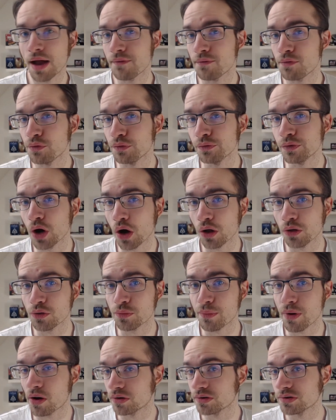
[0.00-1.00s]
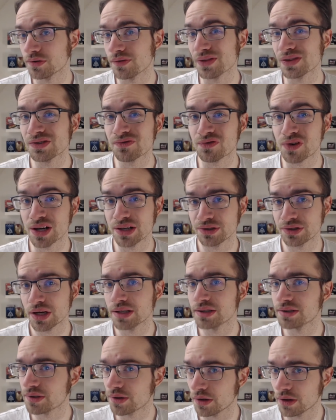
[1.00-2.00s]
I've reviewed other parts of this
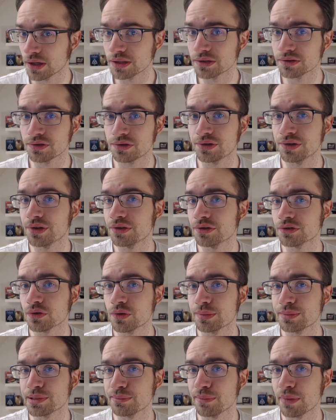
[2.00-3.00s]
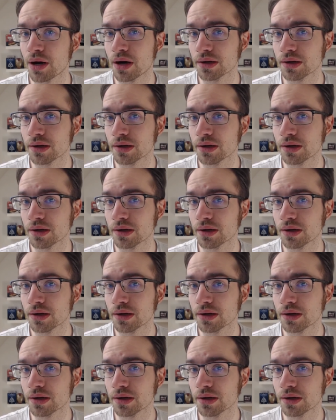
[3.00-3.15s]
franchise, the links are in the description